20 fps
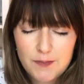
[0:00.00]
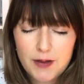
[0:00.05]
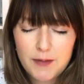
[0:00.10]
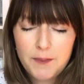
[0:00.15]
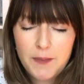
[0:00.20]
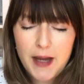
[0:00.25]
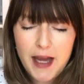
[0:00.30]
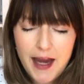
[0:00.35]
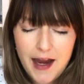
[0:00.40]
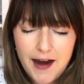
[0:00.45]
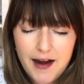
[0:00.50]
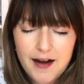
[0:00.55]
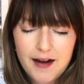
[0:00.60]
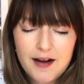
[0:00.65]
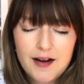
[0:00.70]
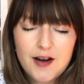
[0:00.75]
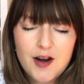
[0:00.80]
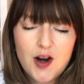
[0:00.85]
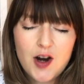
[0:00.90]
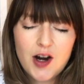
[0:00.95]

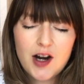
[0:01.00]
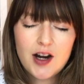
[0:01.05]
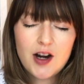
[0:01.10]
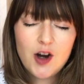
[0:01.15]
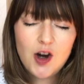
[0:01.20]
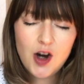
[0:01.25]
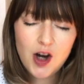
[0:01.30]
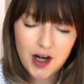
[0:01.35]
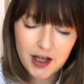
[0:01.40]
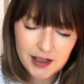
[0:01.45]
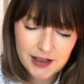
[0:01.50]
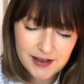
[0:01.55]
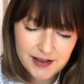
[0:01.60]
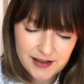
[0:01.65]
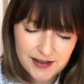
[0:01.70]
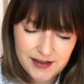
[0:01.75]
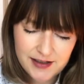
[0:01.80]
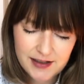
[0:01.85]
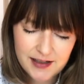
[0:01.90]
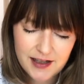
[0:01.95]
Prepare our
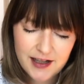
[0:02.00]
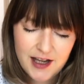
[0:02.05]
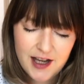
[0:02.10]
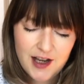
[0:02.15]
hearts